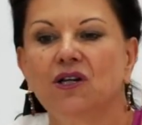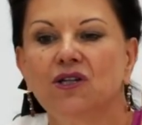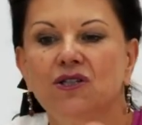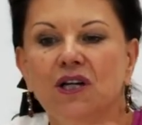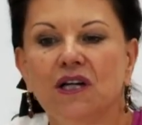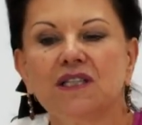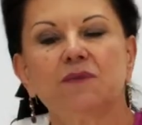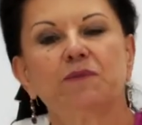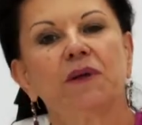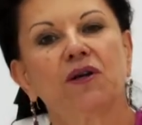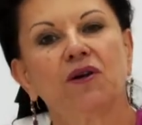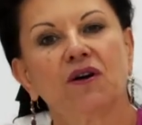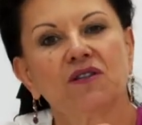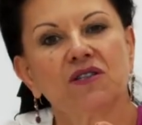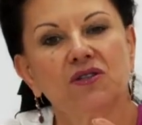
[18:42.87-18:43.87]
just
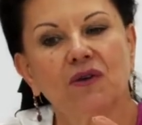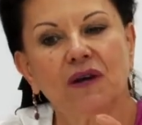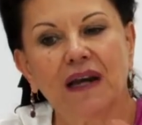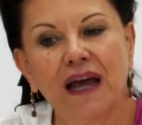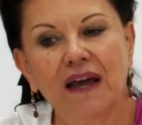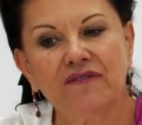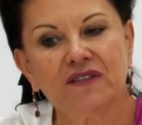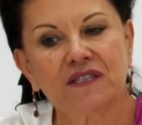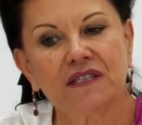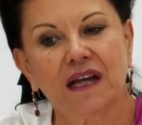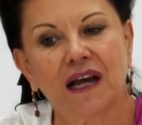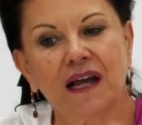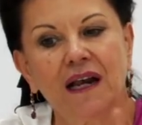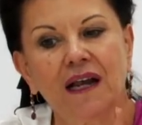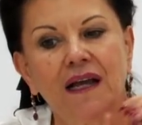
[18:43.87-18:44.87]
because your
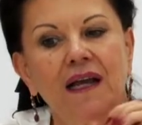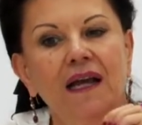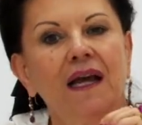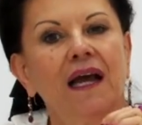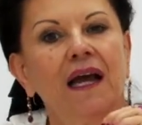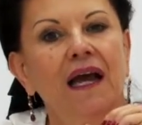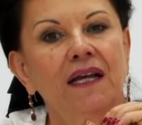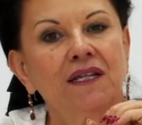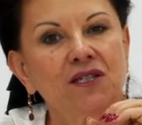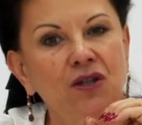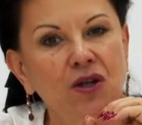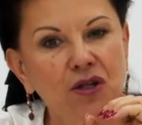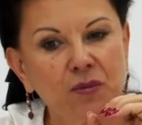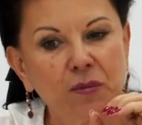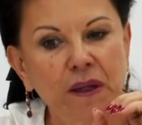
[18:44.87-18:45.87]
lifestyle has
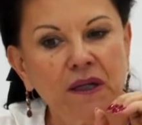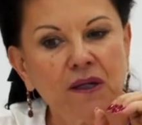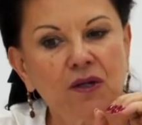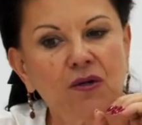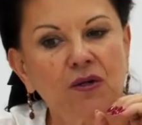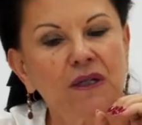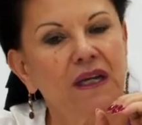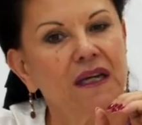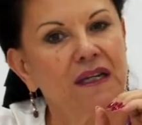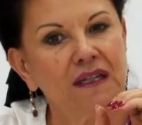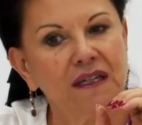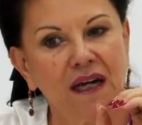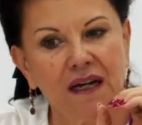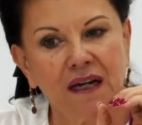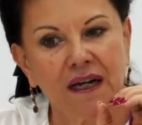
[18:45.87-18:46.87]
not been good in
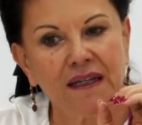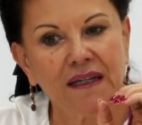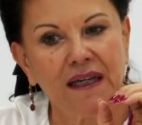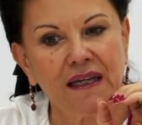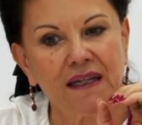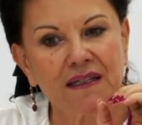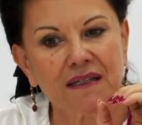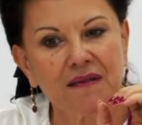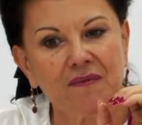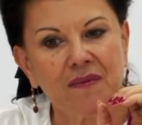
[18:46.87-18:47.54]
younger years.